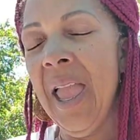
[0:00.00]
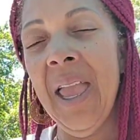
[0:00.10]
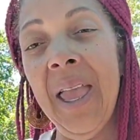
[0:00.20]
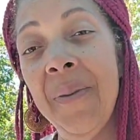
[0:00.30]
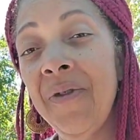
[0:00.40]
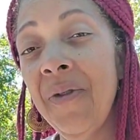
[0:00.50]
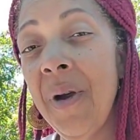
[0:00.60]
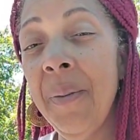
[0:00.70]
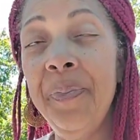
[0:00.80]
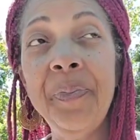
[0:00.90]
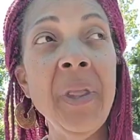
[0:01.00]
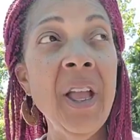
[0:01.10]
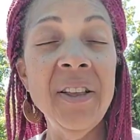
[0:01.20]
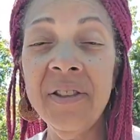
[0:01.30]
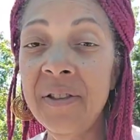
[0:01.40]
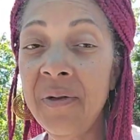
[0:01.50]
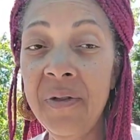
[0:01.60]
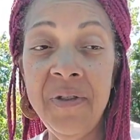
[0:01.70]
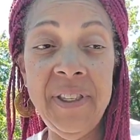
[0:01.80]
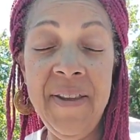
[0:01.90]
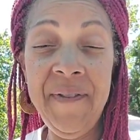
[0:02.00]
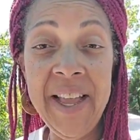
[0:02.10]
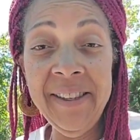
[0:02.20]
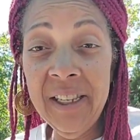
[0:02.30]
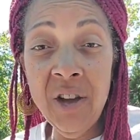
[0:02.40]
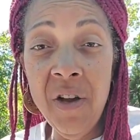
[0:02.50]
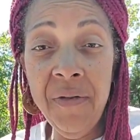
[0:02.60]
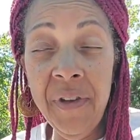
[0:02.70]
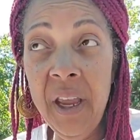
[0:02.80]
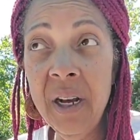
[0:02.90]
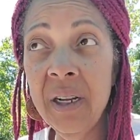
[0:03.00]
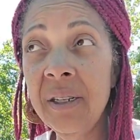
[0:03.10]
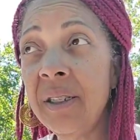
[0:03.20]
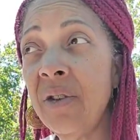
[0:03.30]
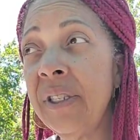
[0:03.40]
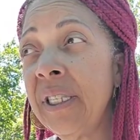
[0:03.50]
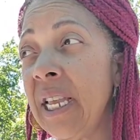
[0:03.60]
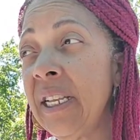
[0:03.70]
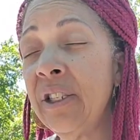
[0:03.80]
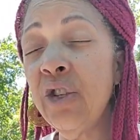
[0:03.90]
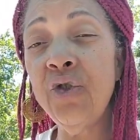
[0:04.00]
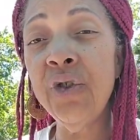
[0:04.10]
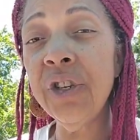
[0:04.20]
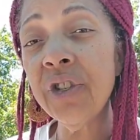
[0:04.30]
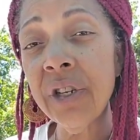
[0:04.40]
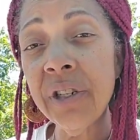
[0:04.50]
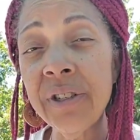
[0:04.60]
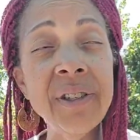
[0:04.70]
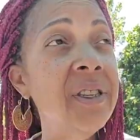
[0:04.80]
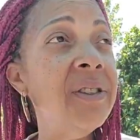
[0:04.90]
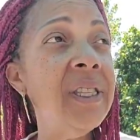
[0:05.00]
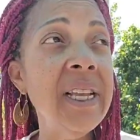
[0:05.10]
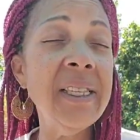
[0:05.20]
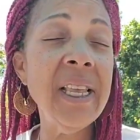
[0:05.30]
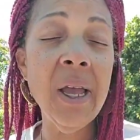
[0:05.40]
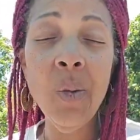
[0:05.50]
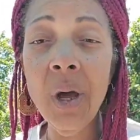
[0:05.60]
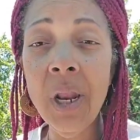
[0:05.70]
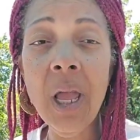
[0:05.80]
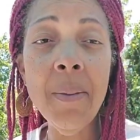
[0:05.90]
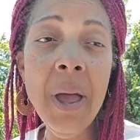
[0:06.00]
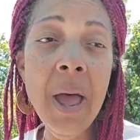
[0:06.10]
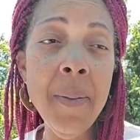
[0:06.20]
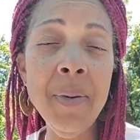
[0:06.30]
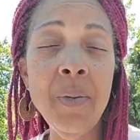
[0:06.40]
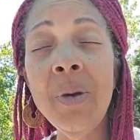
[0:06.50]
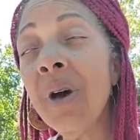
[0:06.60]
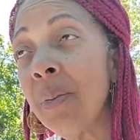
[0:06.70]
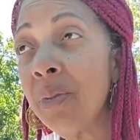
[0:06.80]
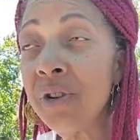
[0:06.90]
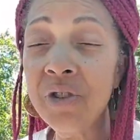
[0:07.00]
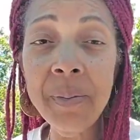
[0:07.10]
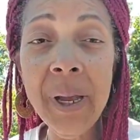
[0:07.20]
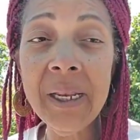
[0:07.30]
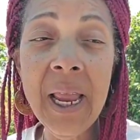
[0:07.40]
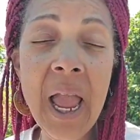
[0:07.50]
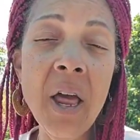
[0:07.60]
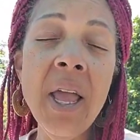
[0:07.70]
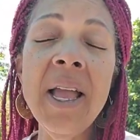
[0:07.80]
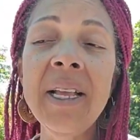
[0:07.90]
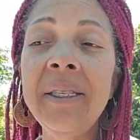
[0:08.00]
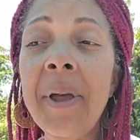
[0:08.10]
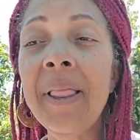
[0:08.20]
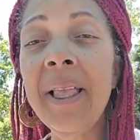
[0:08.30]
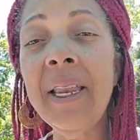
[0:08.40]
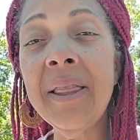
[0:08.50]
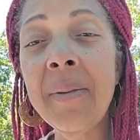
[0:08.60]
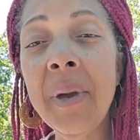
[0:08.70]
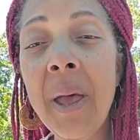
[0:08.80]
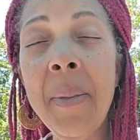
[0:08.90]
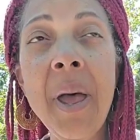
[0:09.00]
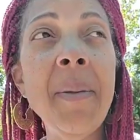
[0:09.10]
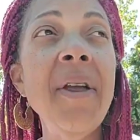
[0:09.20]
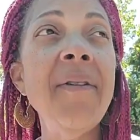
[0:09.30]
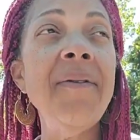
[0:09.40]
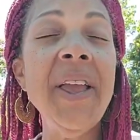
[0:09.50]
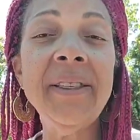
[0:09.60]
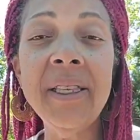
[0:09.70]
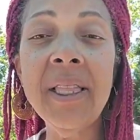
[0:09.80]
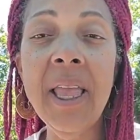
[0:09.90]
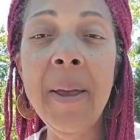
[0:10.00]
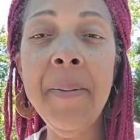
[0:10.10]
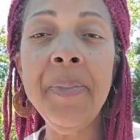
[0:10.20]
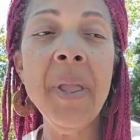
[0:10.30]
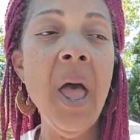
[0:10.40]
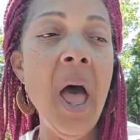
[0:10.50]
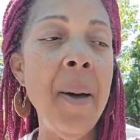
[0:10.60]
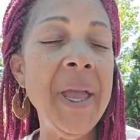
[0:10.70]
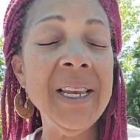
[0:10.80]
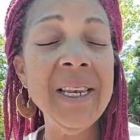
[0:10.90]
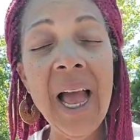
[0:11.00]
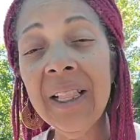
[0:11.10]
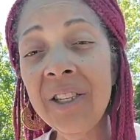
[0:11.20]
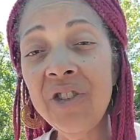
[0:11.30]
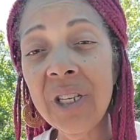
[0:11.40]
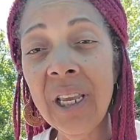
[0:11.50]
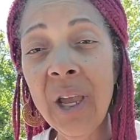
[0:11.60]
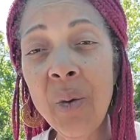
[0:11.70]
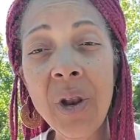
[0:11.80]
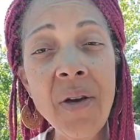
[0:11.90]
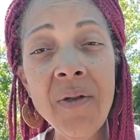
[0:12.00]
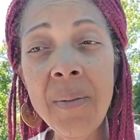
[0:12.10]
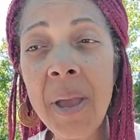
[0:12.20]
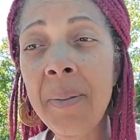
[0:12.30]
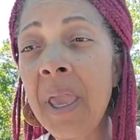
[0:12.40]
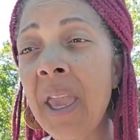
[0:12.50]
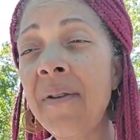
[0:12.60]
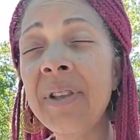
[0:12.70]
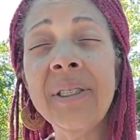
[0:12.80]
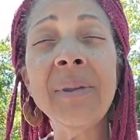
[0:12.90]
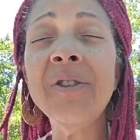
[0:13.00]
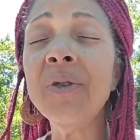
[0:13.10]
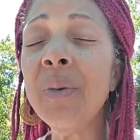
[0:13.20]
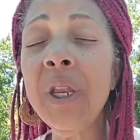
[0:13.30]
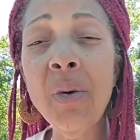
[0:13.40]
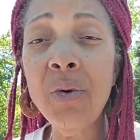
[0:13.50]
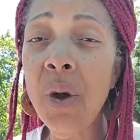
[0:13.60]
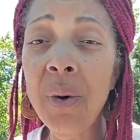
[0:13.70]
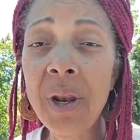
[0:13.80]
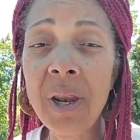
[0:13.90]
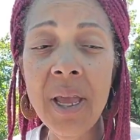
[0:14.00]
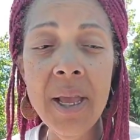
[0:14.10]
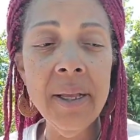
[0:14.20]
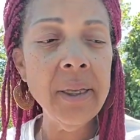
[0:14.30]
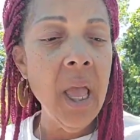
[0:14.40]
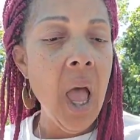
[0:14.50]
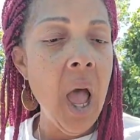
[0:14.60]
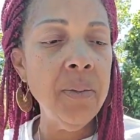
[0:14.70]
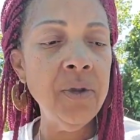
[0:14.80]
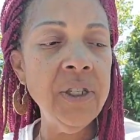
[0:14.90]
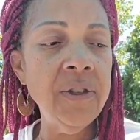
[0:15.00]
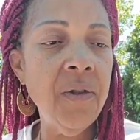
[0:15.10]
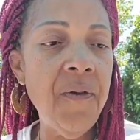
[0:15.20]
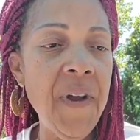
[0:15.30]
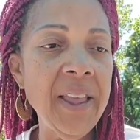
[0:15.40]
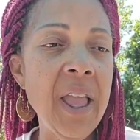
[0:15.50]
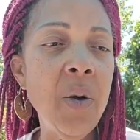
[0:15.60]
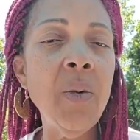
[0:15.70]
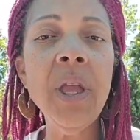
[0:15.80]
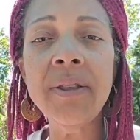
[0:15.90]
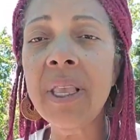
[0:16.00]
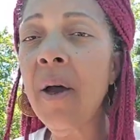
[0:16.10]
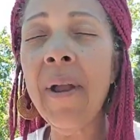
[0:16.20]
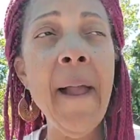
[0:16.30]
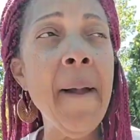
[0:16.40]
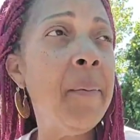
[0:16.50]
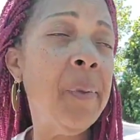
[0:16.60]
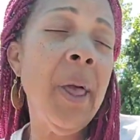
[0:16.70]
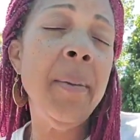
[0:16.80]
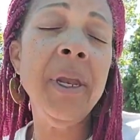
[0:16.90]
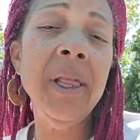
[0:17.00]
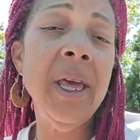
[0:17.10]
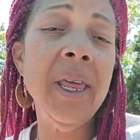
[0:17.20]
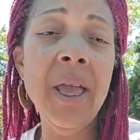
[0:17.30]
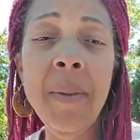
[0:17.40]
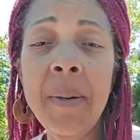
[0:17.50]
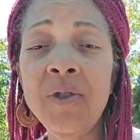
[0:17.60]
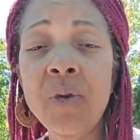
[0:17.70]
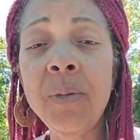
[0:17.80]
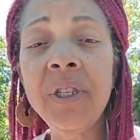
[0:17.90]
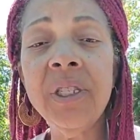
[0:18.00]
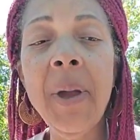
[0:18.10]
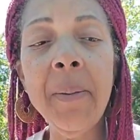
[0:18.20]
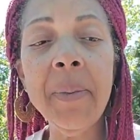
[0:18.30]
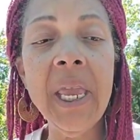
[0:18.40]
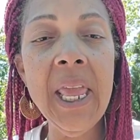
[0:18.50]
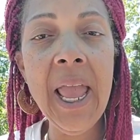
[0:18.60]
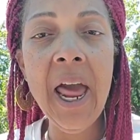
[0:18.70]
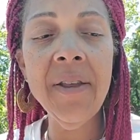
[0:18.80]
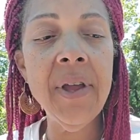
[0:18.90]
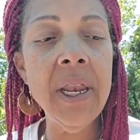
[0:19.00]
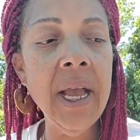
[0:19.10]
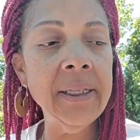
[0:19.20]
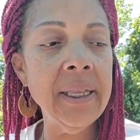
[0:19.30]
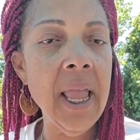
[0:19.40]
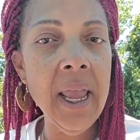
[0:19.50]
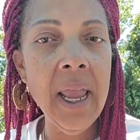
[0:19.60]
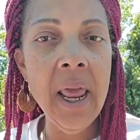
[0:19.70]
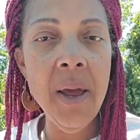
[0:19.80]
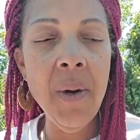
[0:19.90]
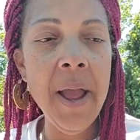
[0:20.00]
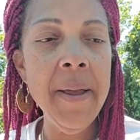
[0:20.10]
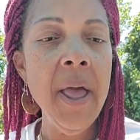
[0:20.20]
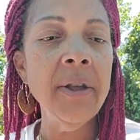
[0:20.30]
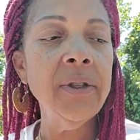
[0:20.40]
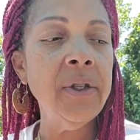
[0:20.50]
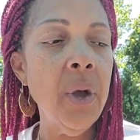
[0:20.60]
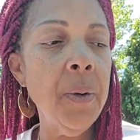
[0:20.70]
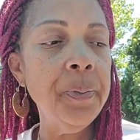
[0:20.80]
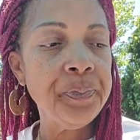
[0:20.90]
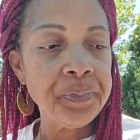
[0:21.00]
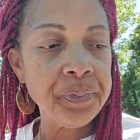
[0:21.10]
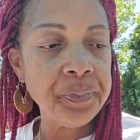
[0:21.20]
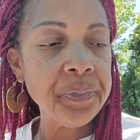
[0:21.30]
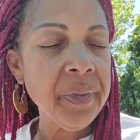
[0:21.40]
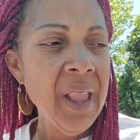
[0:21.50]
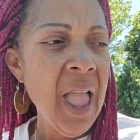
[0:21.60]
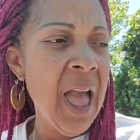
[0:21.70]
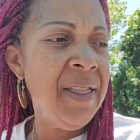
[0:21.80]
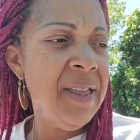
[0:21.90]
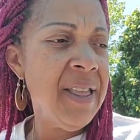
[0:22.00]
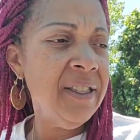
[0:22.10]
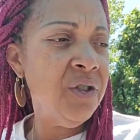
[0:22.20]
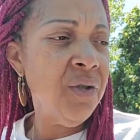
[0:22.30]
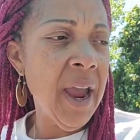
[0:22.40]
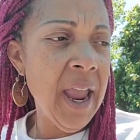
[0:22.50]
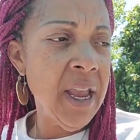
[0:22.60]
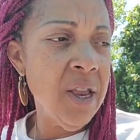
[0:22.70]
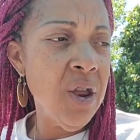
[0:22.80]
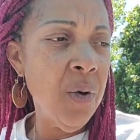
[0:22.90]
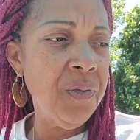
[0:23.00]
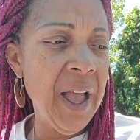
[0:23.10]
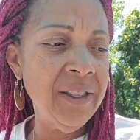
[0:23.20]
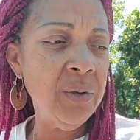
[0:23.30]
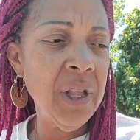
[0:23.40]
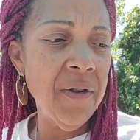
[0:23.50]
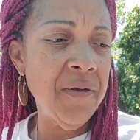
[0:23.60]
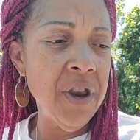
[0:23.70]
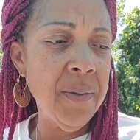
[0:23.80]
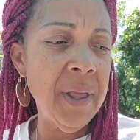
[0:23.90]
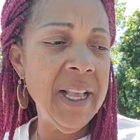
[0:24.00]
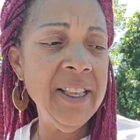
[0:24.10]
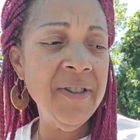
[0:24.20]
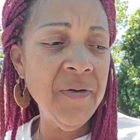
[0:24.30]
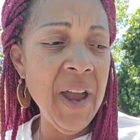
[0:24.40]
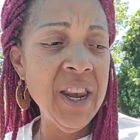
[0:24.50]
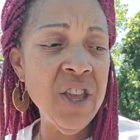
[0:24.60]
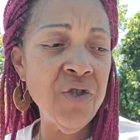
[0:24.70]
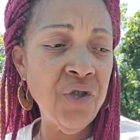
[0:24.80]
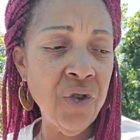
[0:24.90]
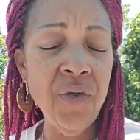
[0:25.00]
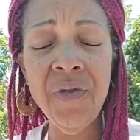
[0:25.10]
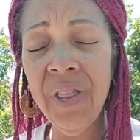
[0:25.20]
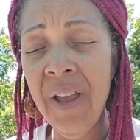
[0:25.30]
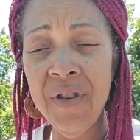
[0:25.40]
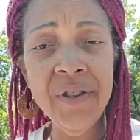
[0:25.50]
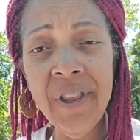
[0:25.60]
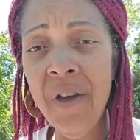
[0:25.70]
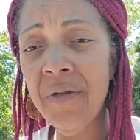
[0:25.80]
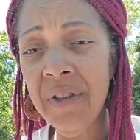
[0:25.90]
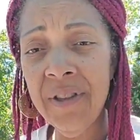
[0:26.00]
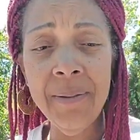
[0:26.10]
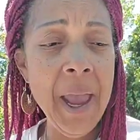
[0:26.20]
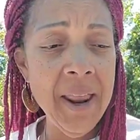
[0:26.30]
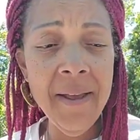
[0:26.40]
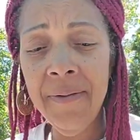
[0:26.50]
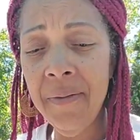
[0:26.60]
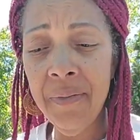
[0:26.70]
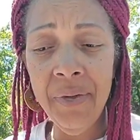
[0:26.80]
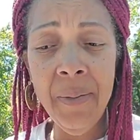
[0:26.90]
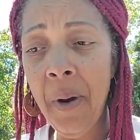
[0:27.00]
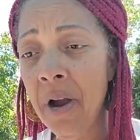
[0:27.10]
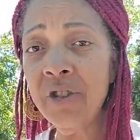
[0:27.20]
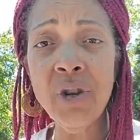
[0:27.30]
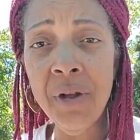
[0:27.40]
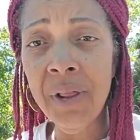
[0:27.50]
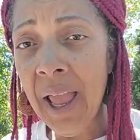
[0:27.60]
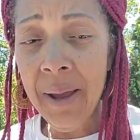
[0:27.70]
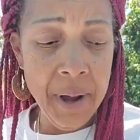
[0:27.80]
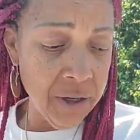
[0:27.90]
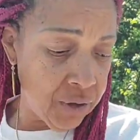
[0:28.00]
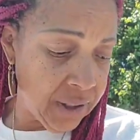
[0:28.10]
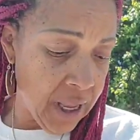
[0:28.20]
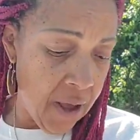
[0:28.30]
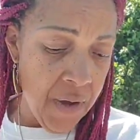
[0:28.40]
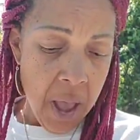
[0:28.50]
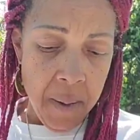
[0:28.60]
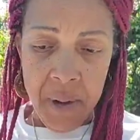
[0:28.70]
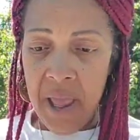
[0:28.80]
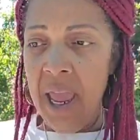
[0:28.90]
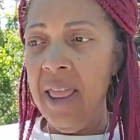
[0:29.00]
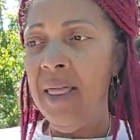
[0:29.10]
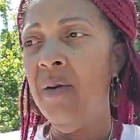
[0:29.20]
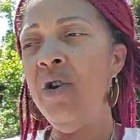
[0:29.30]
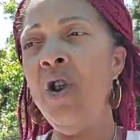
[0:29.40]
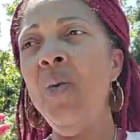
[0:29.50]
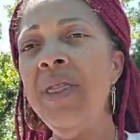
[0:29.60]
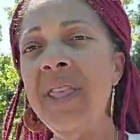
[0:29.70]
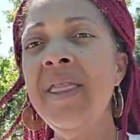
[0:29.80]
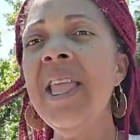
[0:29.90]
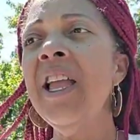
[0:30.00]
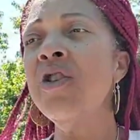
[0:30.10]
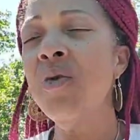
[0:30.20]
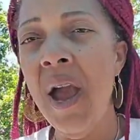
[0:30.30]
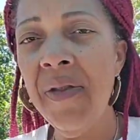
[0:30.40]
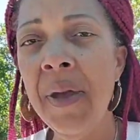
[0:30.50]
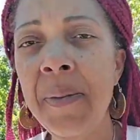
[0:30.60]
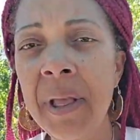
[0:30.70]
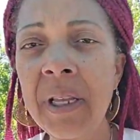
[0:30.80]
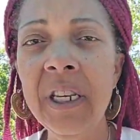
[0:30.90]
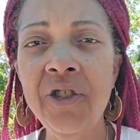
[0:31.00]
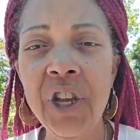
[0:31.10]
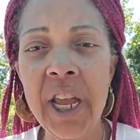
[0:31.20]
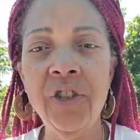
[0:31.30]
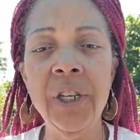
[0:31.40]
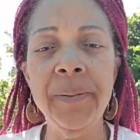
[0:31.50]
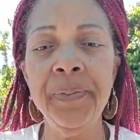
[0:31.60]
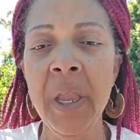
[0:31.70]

It comes from facing our fears, those things, those triggers, those things that want to come up and we want to push them back down. It's about letting them come up, facing them, acknowledging it, whatever it may be, even sometimes when we don't know what it is. Just the fact that we say, okay, I'm going to let it come up and turn, but it's about getting out of it, not staying in it, right? So I think that's great. That's where that freedom is, finding your truth, loving yourself in spite of the parts you don't like about yourself. But, within that, you have the ability to change it.